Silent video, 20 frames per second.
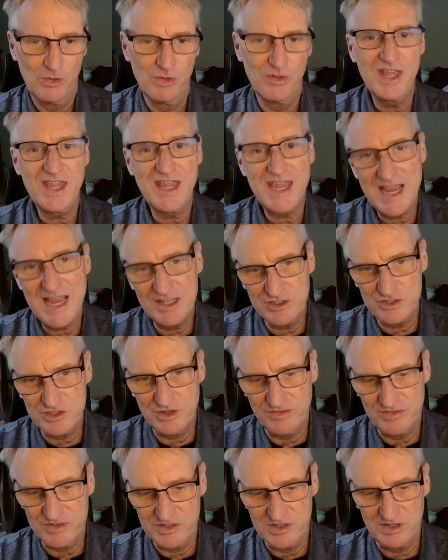or they can't
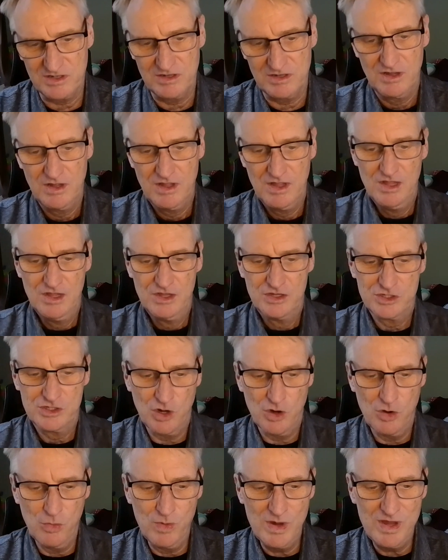service it.
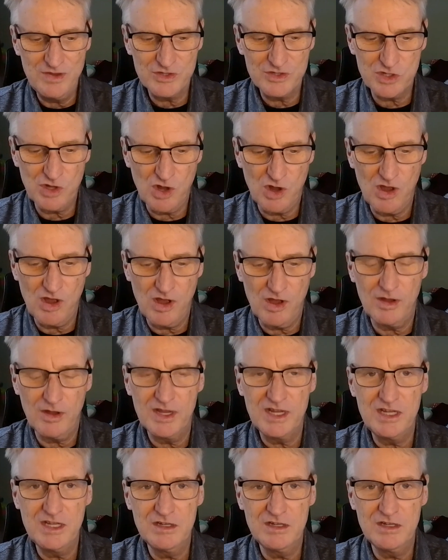So we saw